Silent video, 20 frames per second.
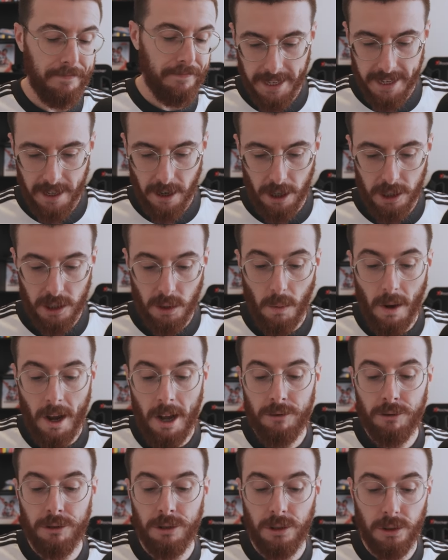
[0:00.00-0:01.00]
He goes to
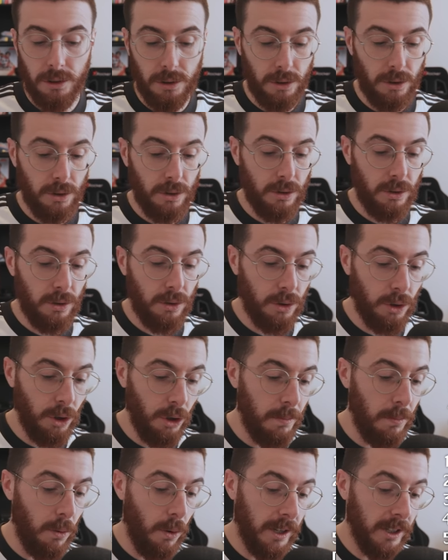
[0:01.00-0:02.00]

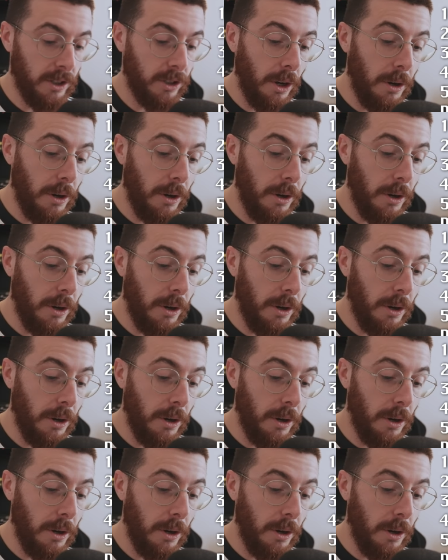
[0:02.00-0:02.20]
102 points.